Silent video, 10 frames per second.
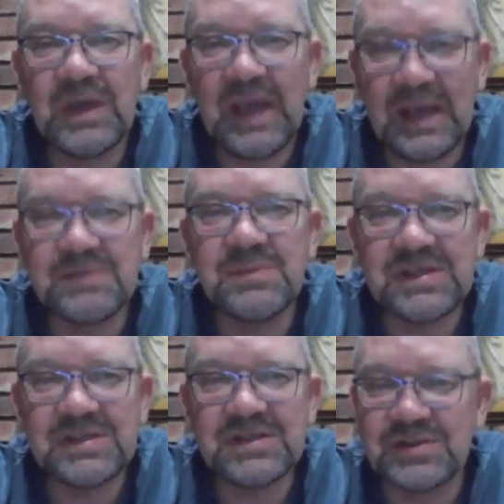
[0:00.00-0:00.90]
we had a
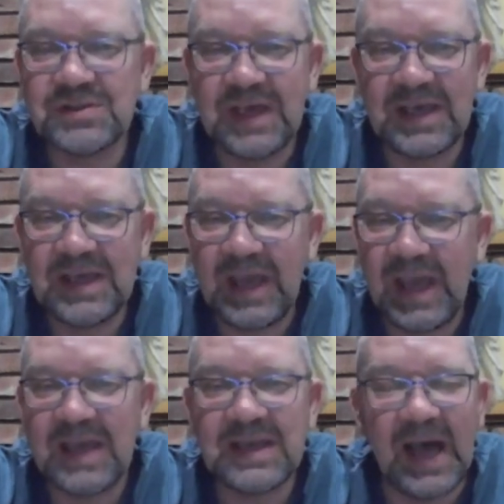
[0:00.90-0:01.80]
meeting today,
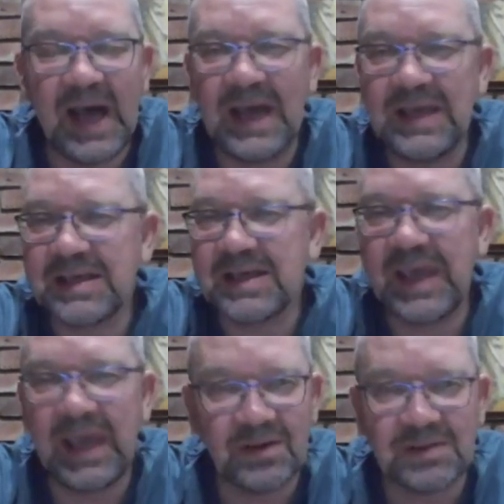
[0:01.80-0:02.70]
and I
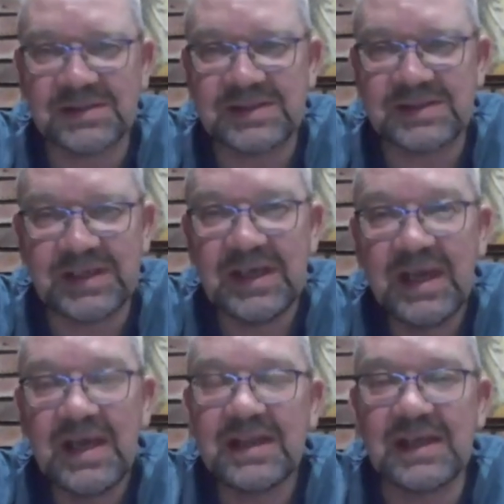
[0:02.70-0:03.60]
cannot see
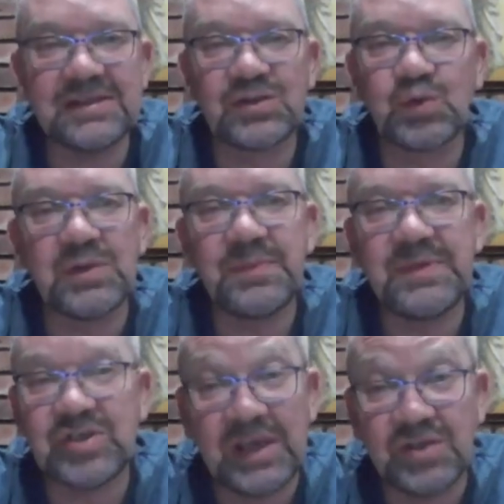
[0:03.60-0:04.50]
that this will
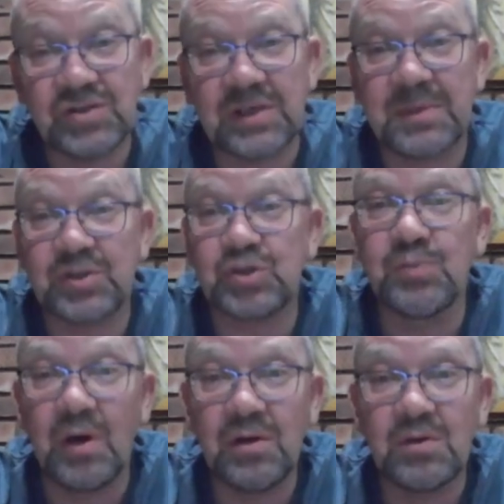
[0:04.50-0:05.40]
be changing. But
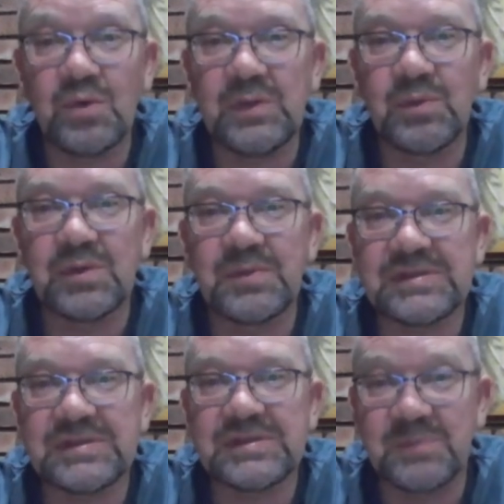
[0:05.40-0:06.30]
tomorrow we will
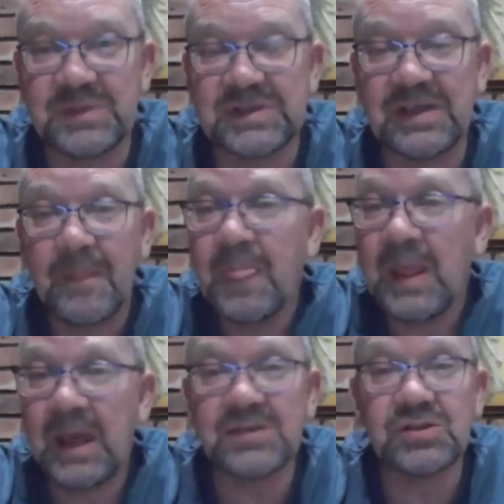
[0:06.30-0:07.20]
be submitting,
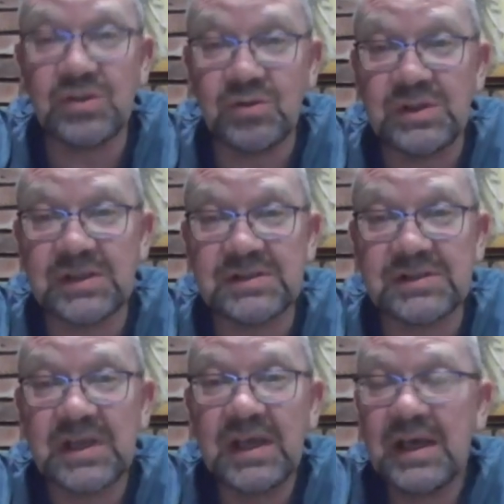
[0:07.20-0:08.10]
as
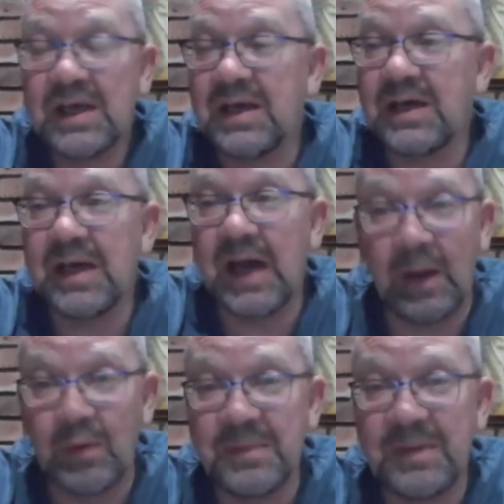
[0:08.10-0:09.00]
unions, uh,
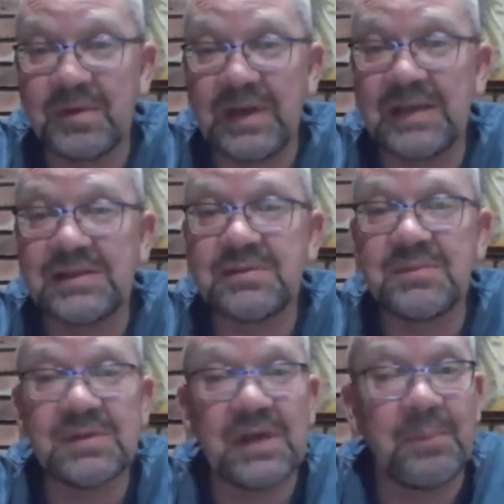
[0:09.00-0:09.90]
our
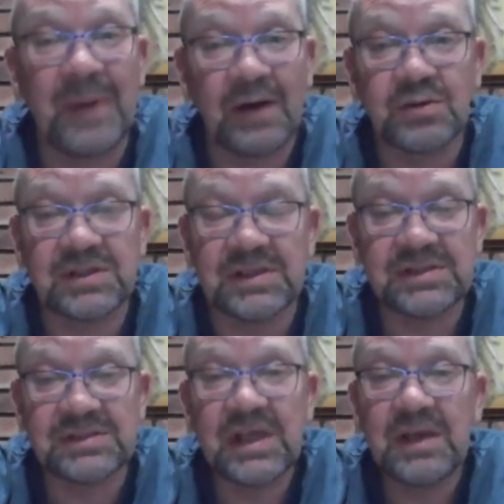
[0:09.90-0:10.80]
memorandum about
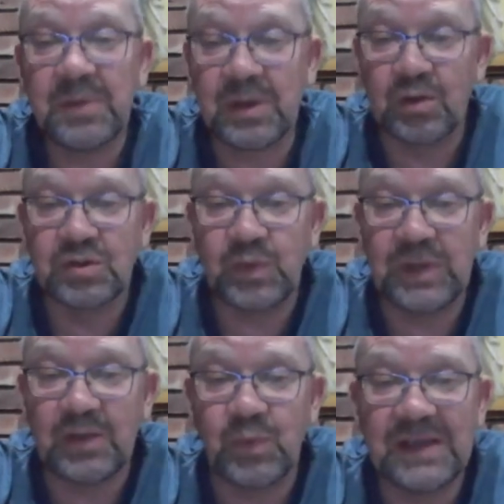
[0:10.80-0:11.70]
this because
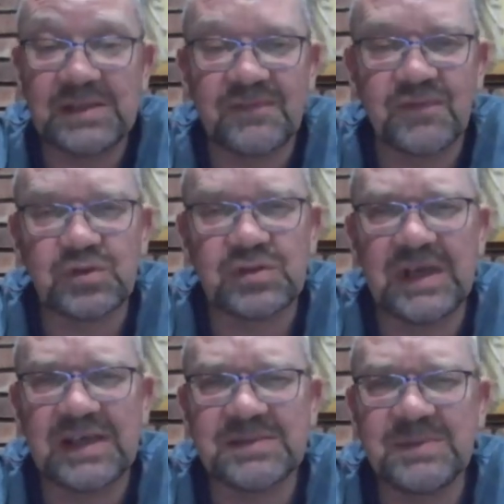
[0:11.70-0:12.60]
we had waited for
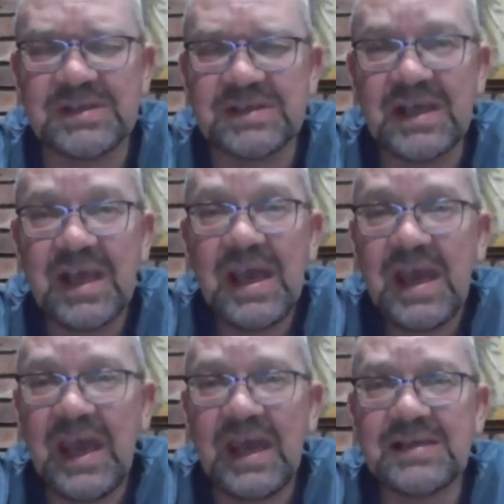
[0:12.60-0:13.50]
today's meeting.
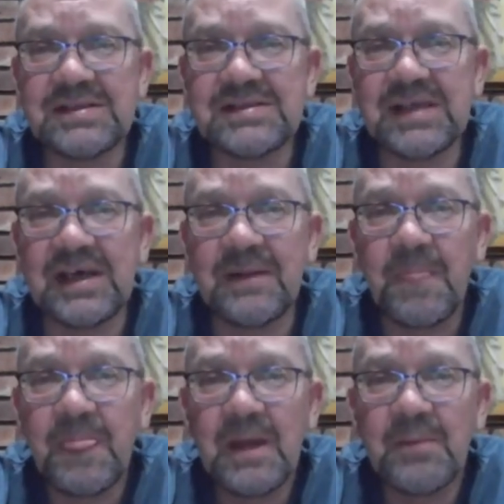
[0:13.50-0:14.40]
And
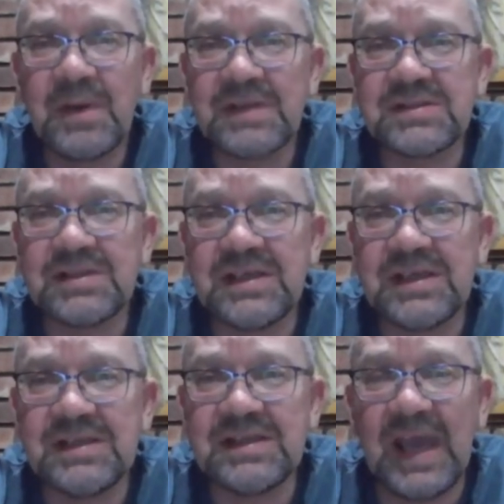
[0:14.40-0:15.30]
um, but
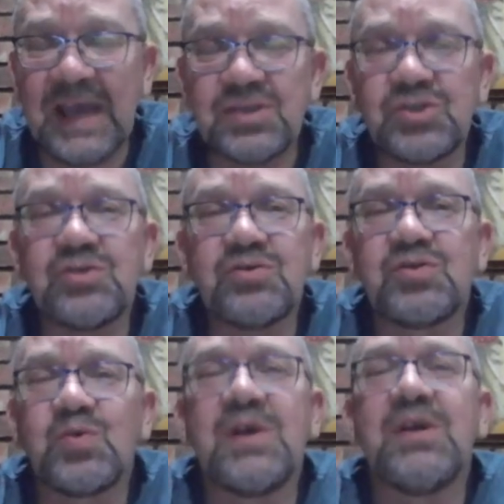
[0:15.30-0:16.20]
the the
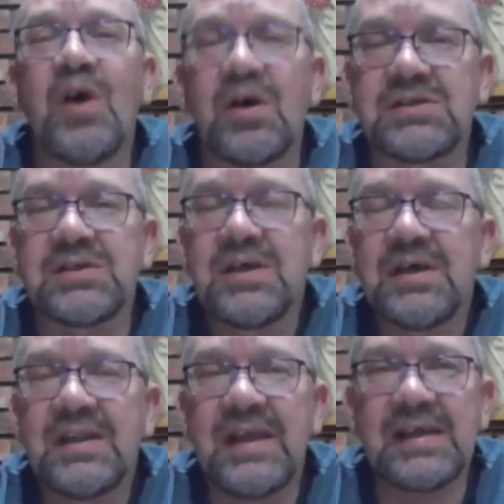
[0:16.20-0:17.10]
attitudes were not
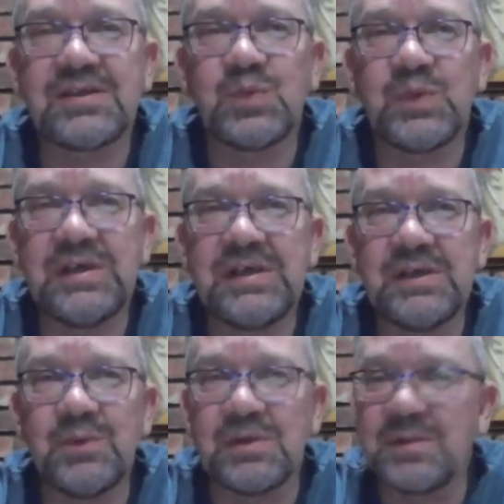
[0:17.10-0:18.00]
that
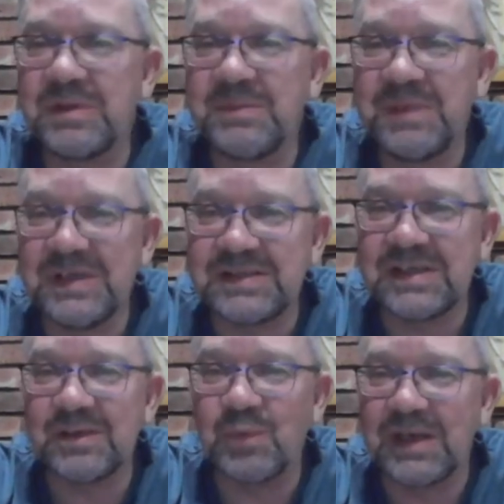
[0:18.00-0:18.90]
we will be
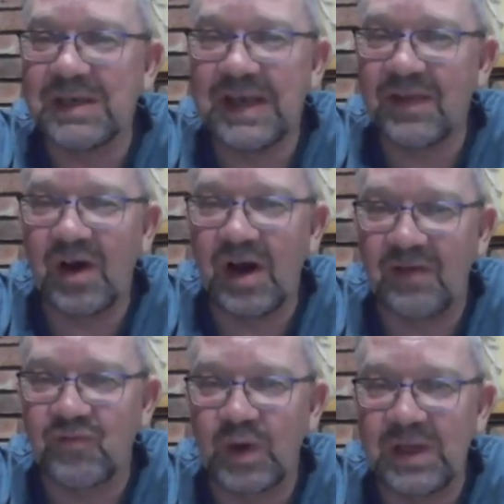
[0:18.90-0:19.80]
meeting one another
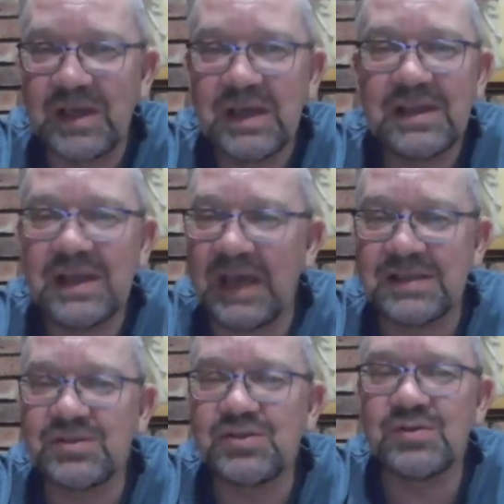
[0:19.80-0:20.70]
halfway. The
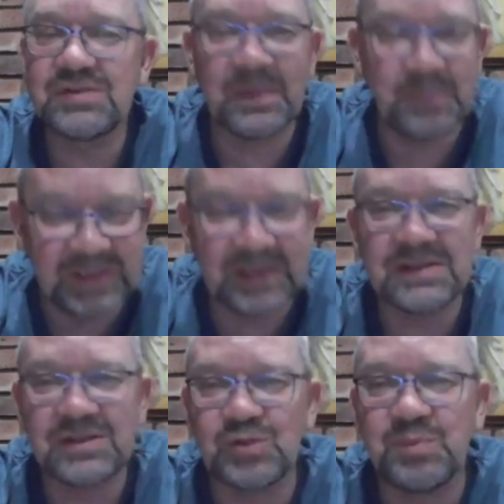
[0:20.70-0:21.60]
attitudes
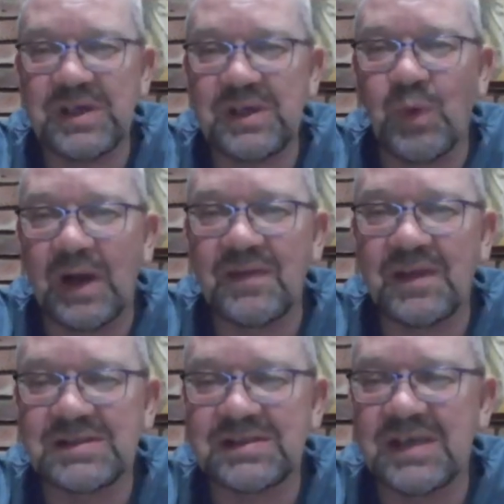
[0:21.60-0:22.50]
appeared to be one
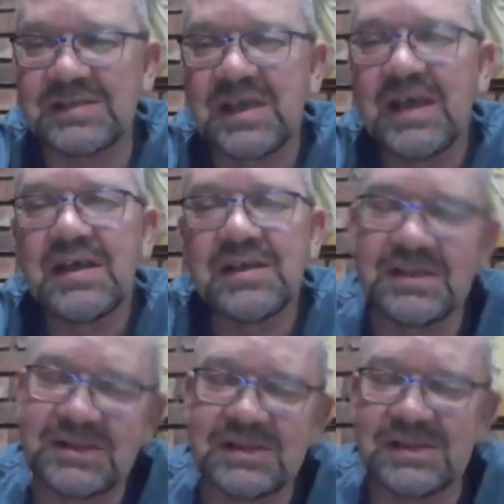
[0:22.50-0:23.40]
that says,
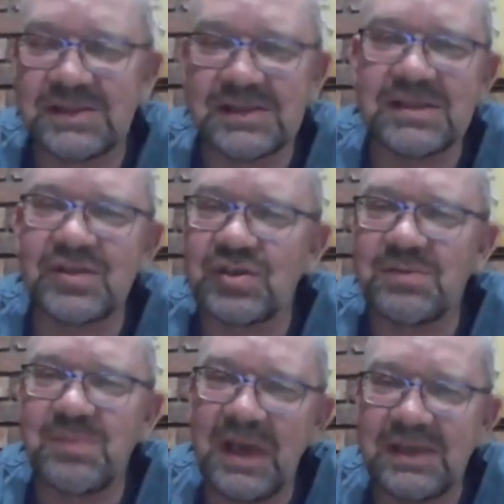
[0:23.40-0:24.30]
this is a
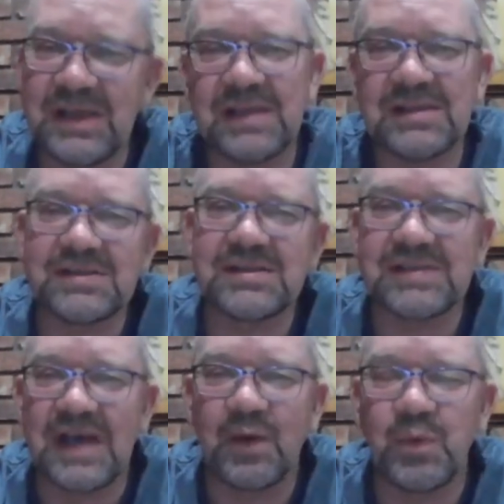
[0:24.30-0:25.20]
decision made and this
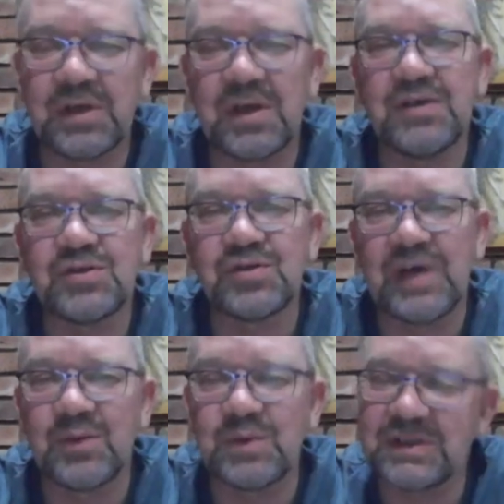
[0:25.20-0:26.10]
is how we're going to
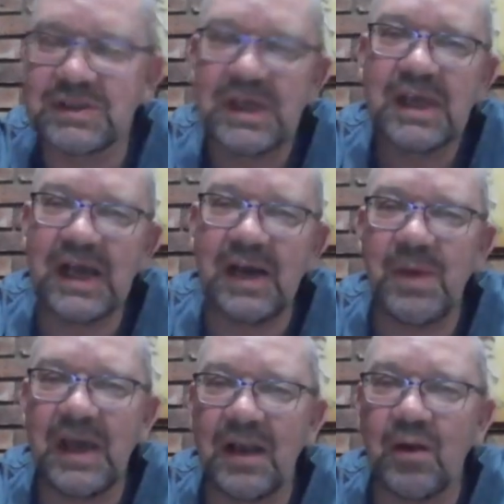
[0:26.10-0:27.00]
run with it,
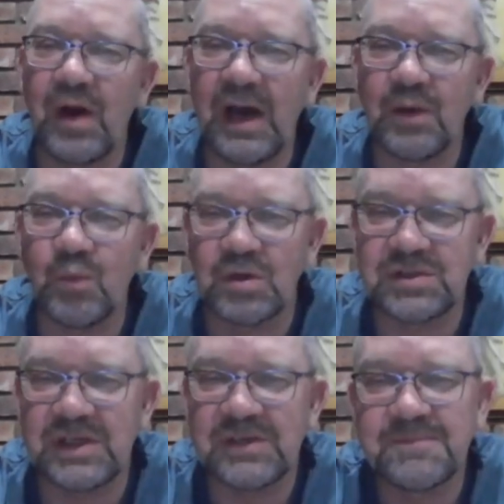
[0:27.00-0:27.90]
come hell or high
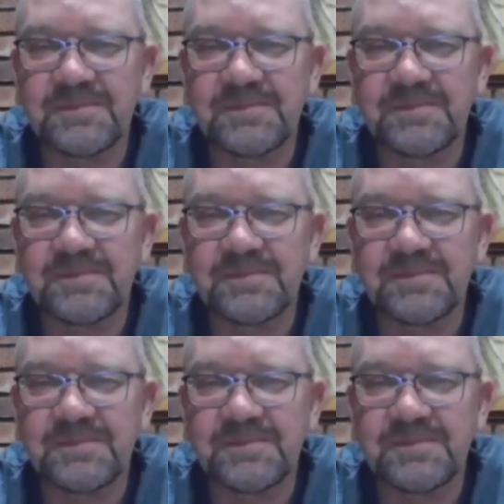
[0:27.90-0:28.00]
water.